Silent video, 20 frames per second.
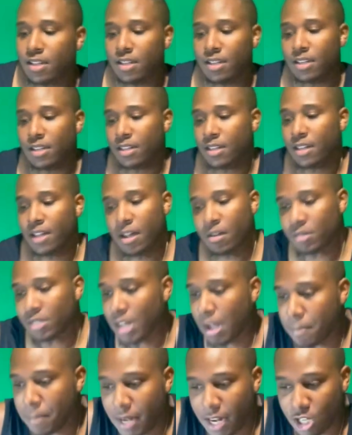And on
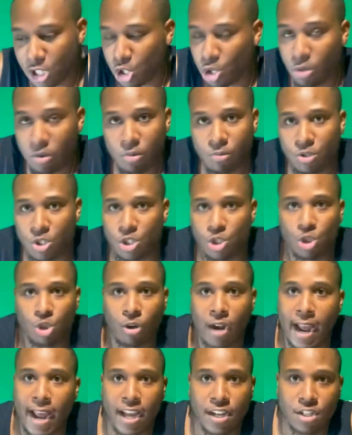top of that, the shooting was
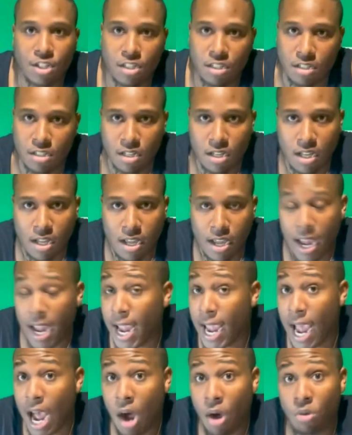trash. And
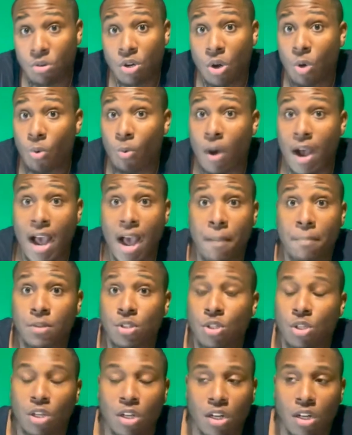I don't know what happened
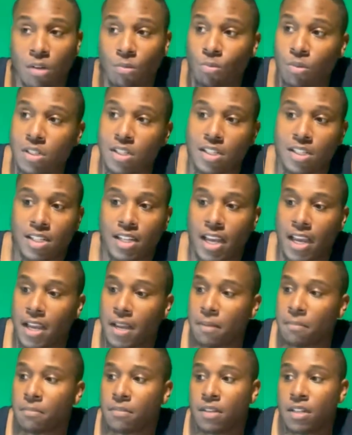to uh, what's his
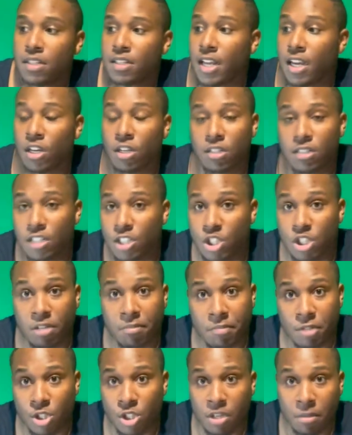name? That the
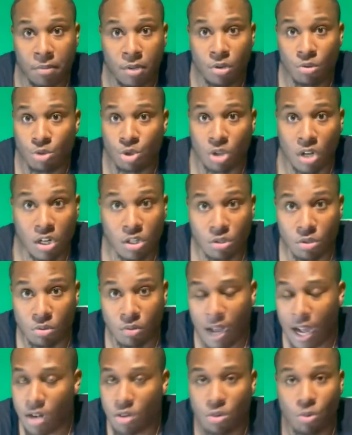Jim, Jimmy Neutron dude. I
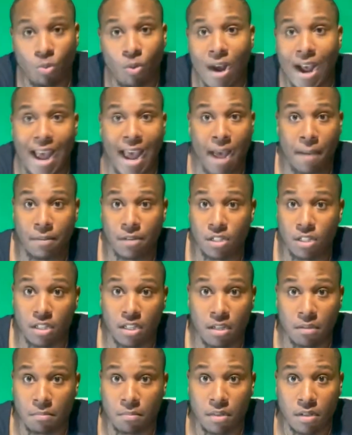don't know what happened to
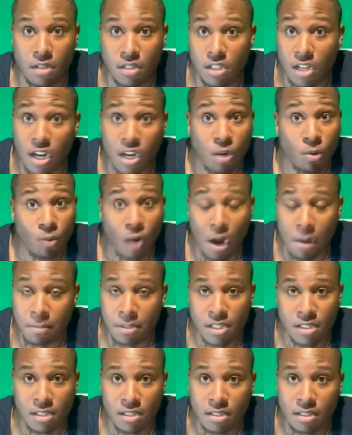him. Duncan
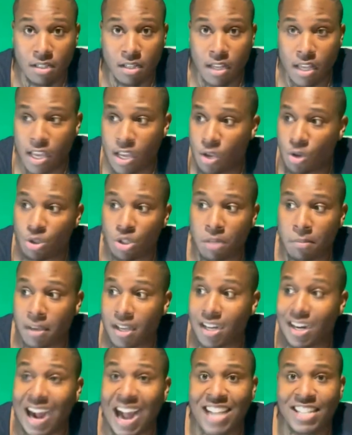Robinson. He used to be a
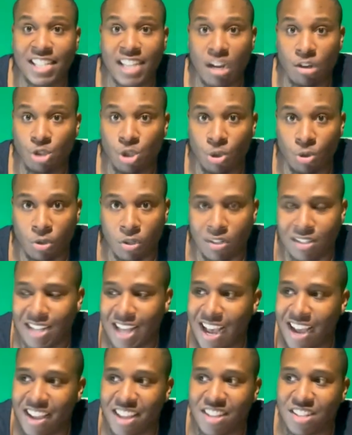lights out shooter. Now
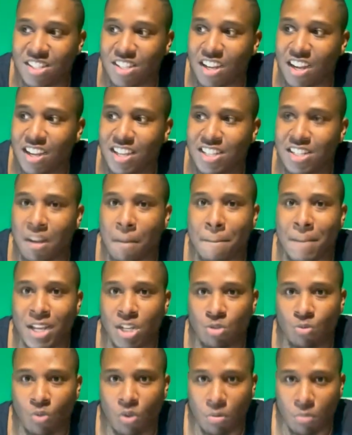he's he's a bench
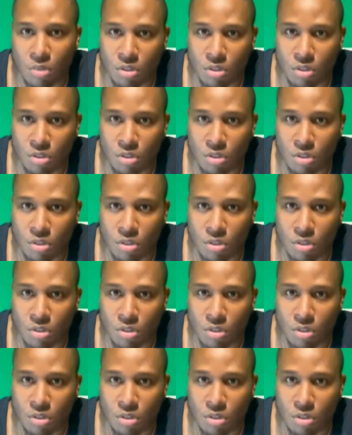warmer.